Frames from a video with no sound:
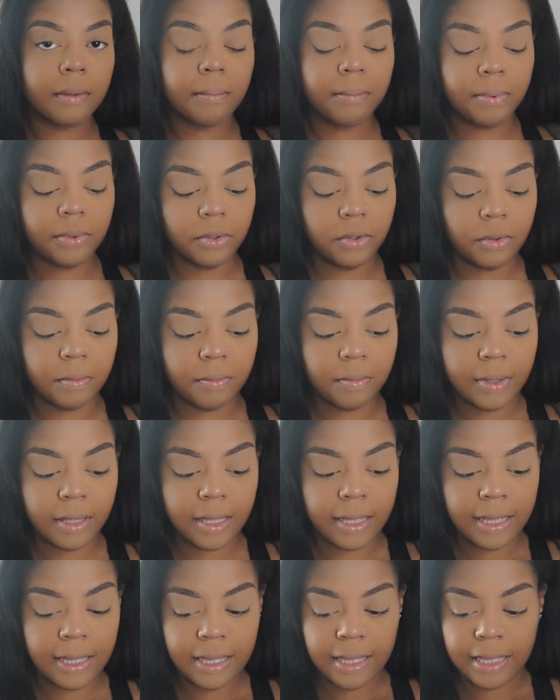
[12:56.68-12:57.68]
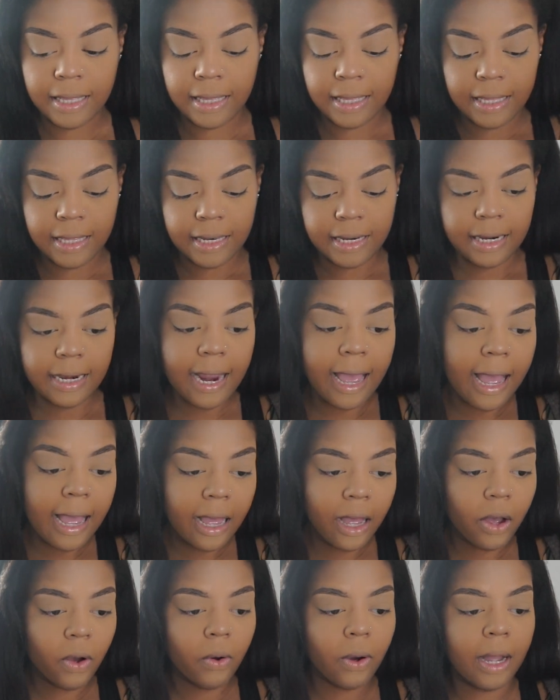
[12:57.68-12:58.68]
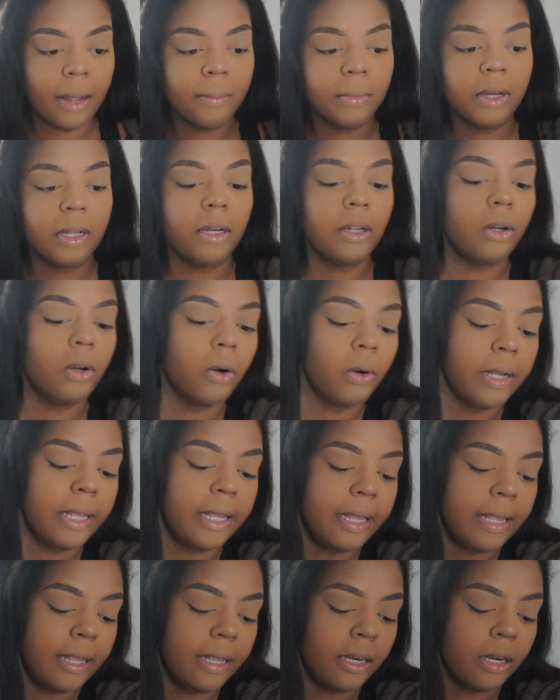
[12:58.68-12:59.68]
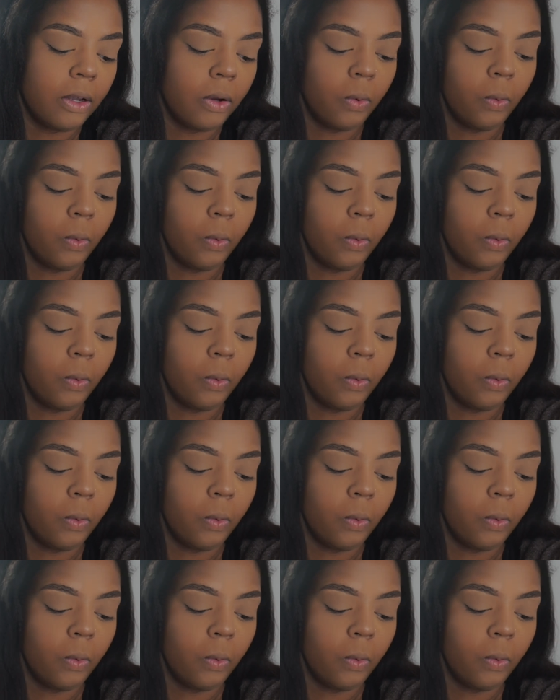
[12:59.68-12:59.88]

Boom. Now I'm gonna go in